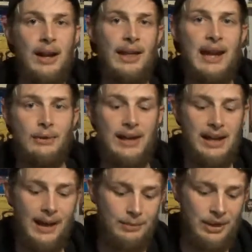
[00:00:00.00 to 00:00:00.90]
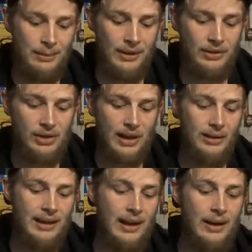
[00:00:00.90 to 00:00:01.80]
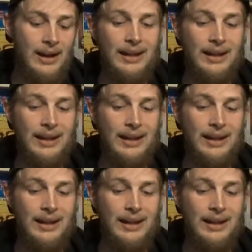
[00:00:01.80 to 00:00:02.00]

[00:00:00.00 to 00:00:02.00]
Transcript: That recap's up on the channel now.